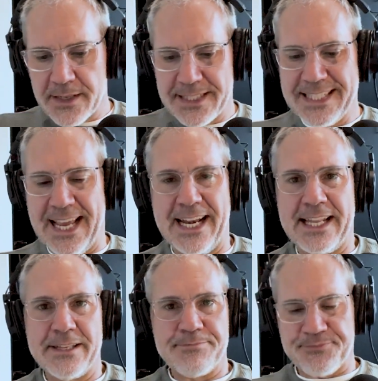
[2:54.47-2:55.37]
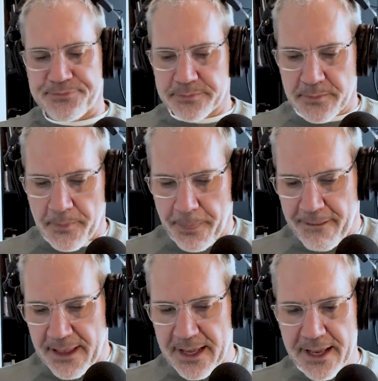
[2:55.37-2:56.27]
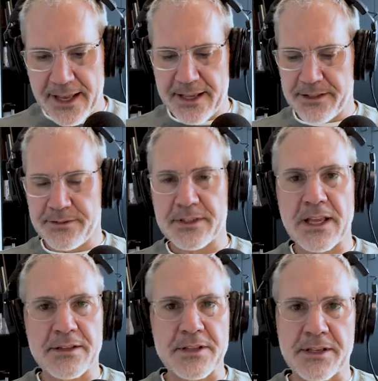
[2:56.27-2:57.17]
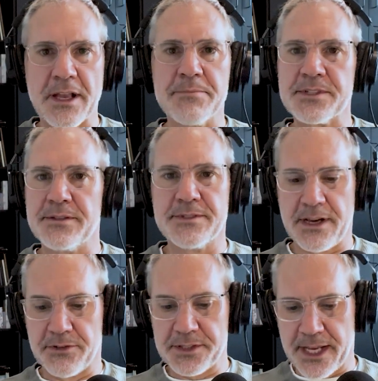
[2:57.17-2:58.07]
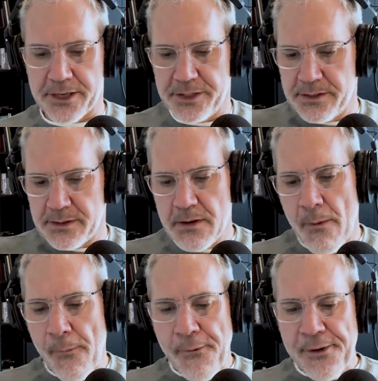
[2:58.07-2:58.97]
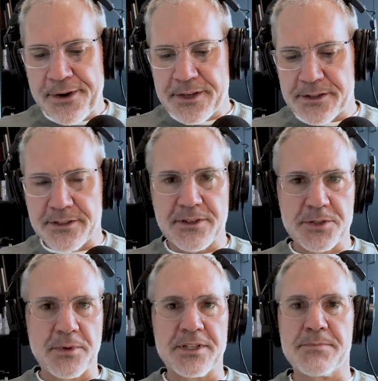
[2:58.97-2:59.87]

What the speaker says: Dated it, and it comes in several sections. The first one is